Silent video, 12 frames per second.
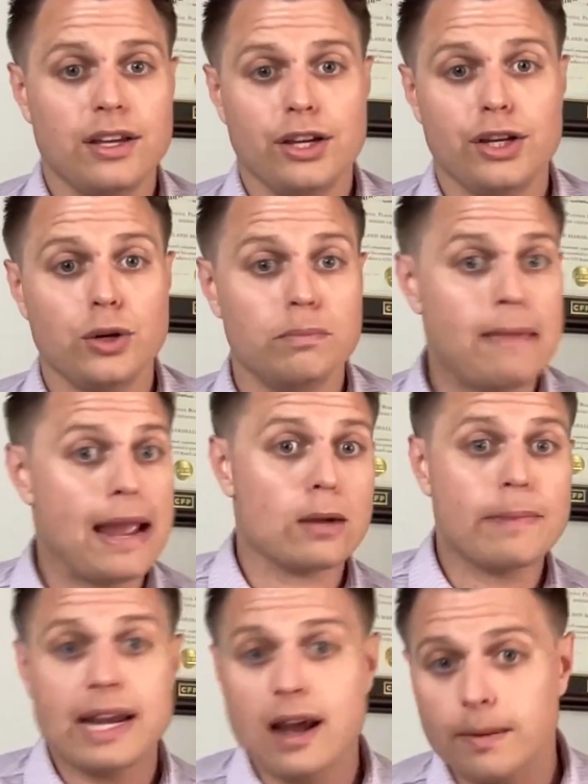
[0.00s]
may or
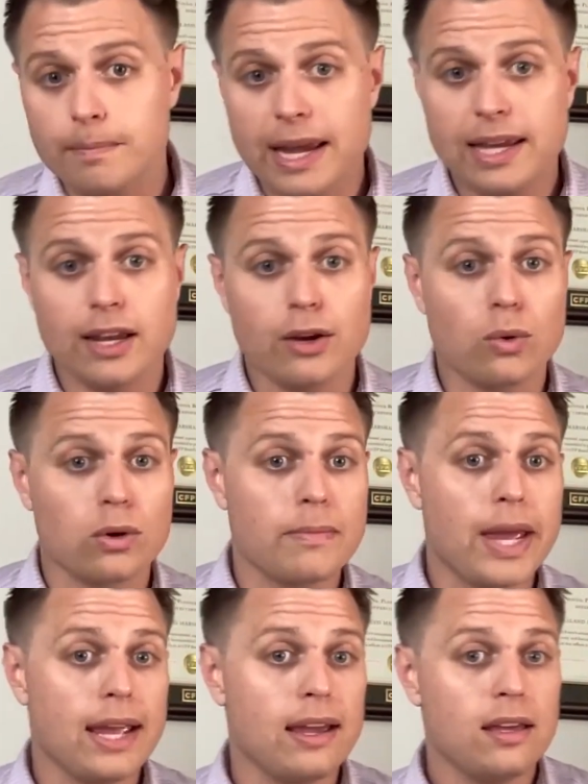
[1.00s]
may not make it or
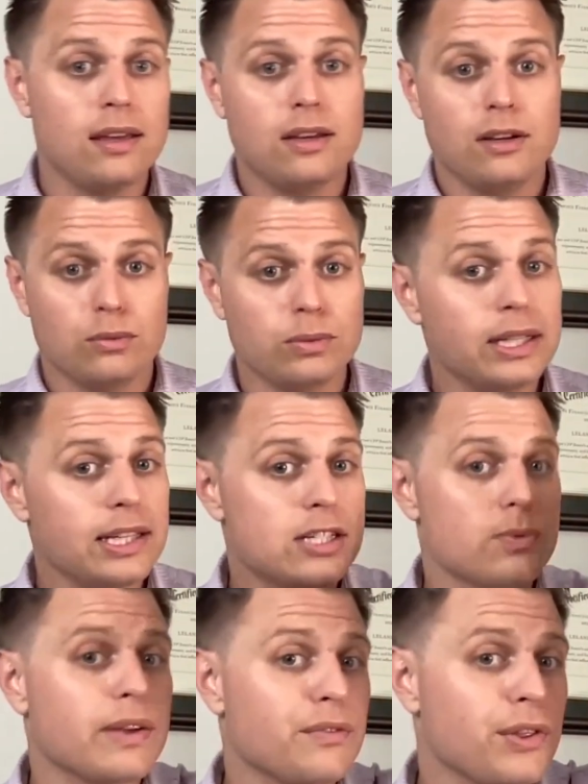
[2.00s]
may really
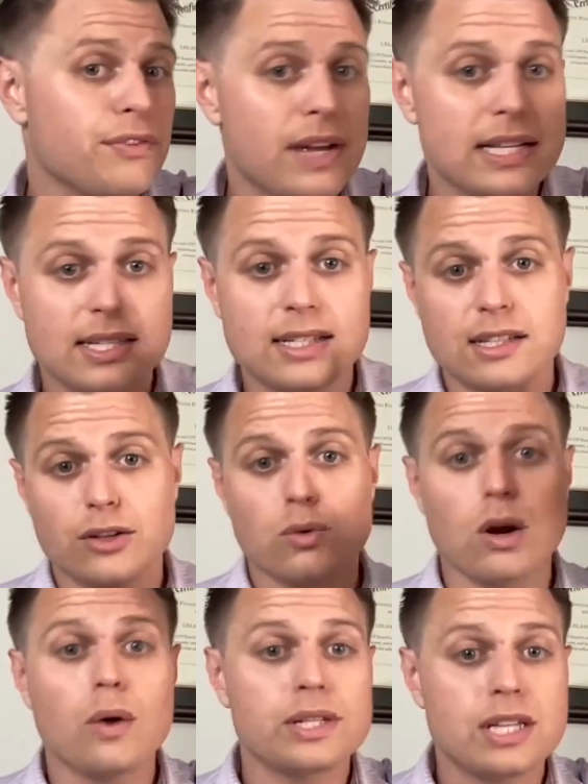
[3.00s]
swing for the fences and
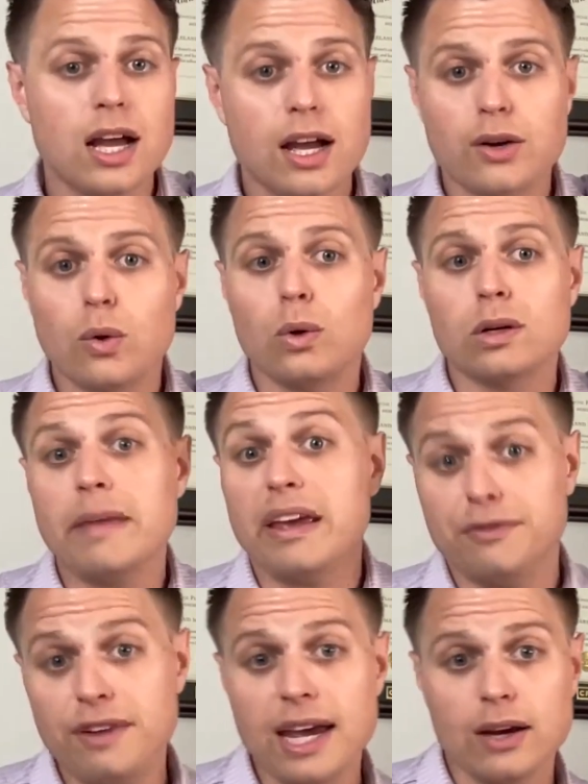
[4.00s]
grow a ton or may
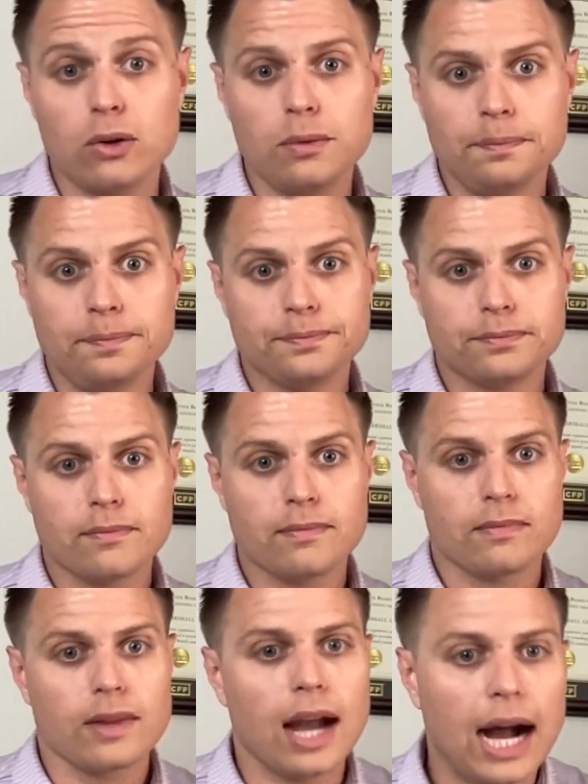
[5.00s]
fail,
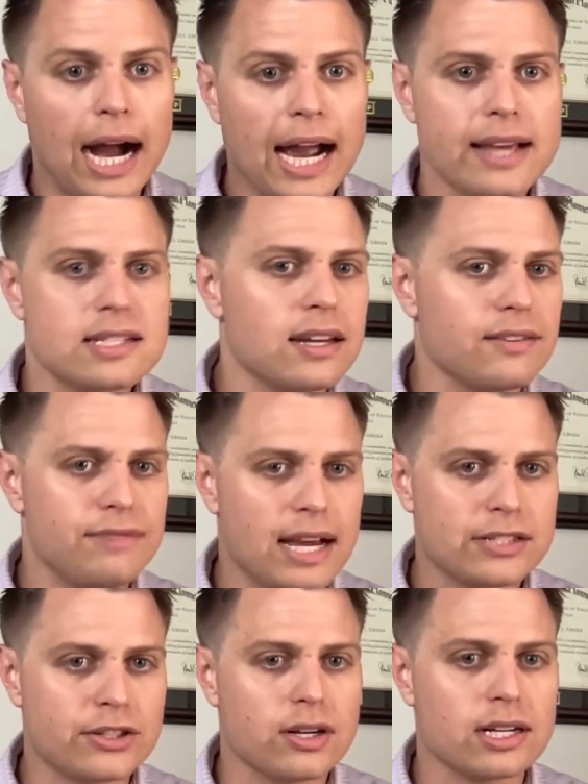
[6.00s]
I, as an
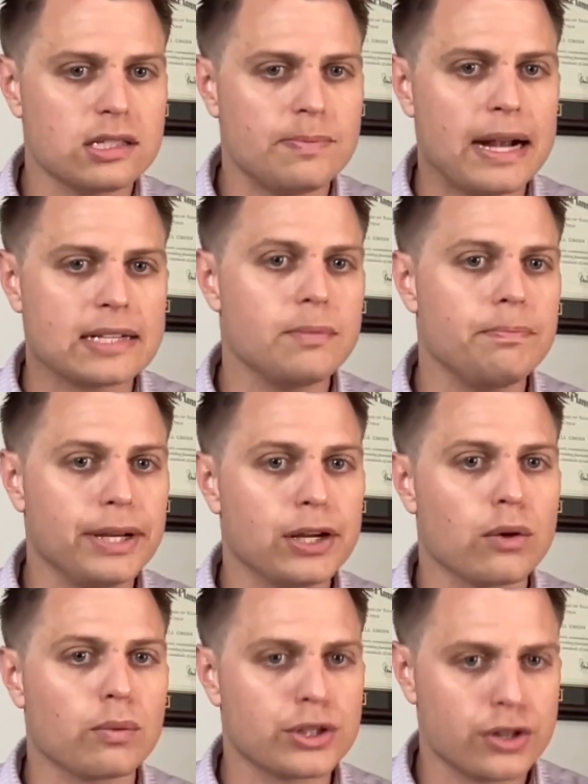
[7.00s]
investor, expect a bigger
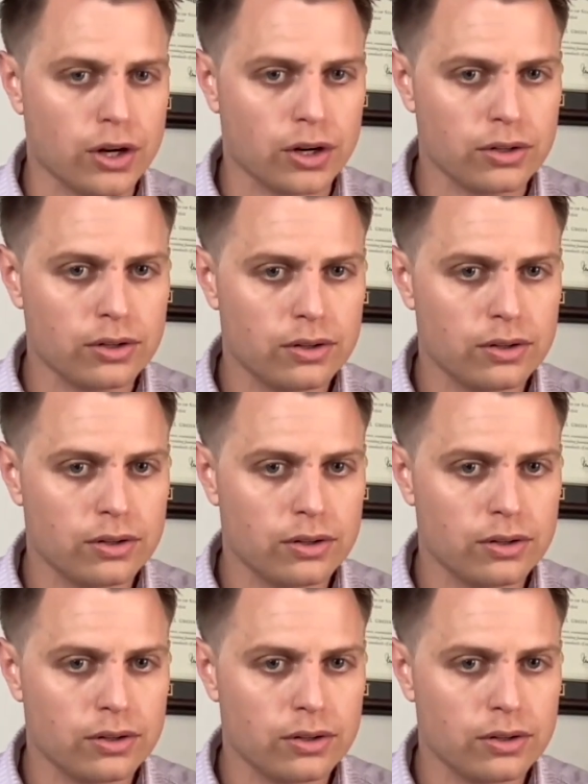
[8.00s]
return.